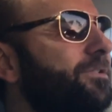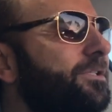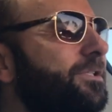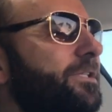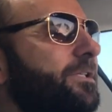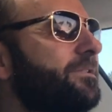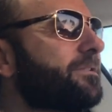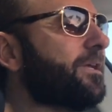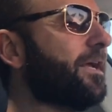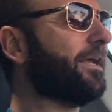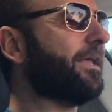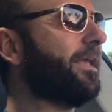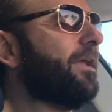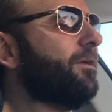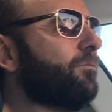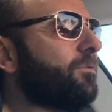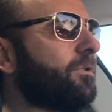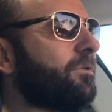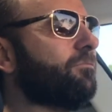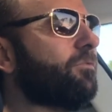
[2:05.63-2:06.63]
jeez, I
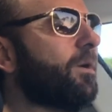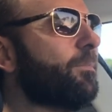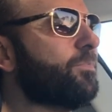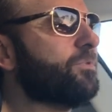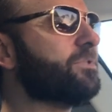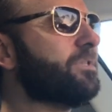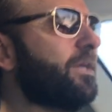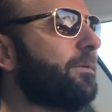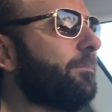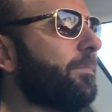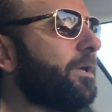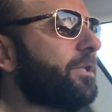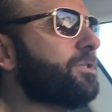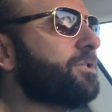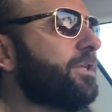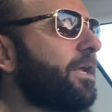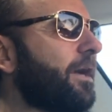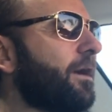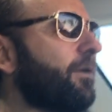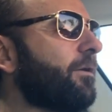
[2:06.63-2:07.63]
can't really represent
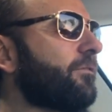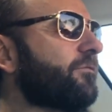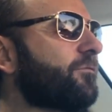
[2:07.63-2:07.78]
much now.